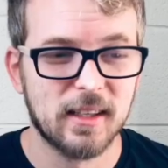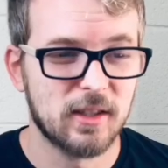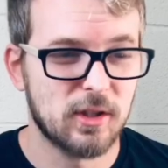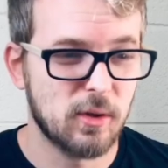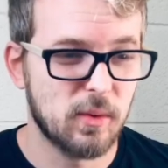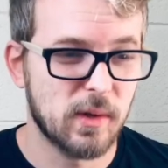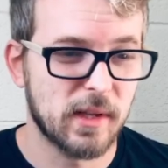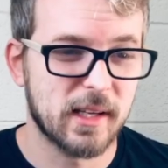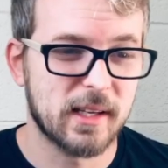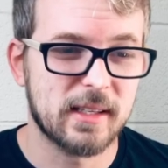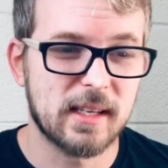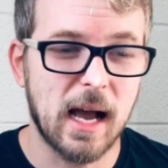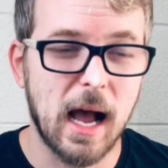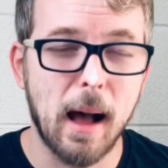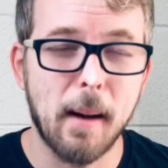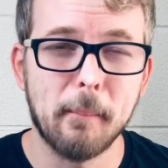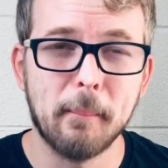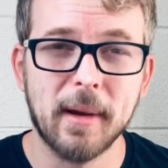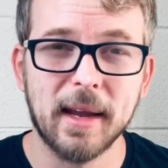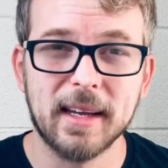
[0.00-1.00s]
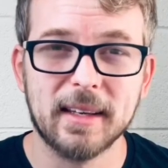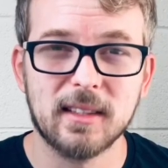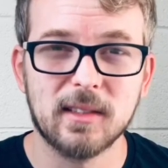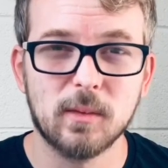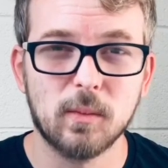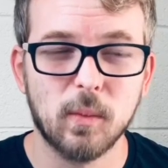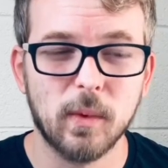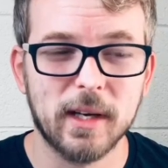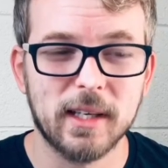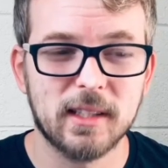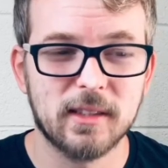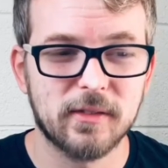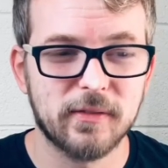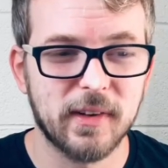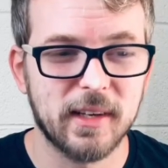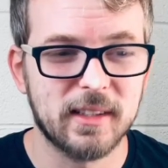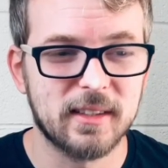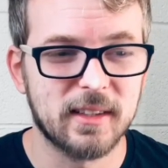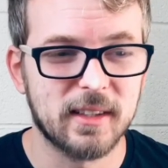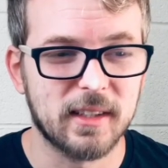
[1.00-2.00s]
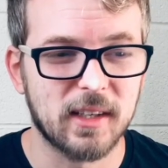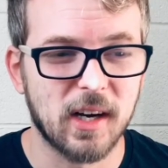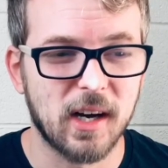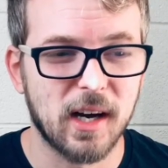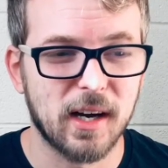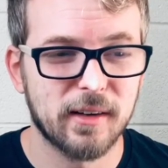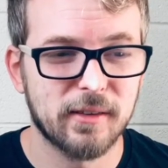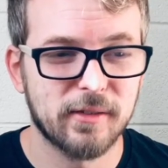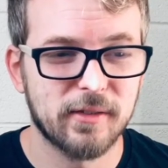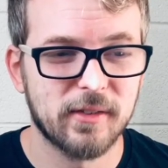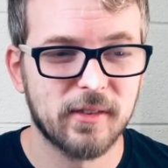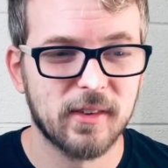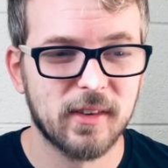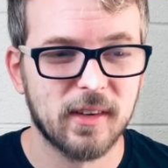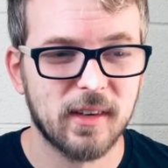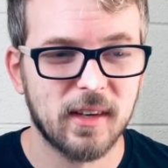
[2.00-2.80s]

Two of the top bantamweights facing off.